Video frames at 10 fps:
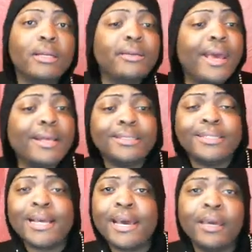That's
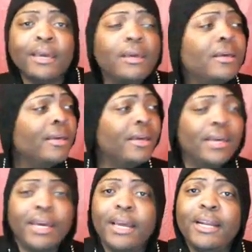day
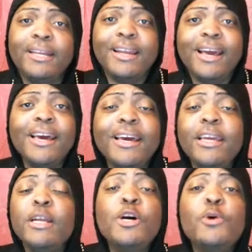and night.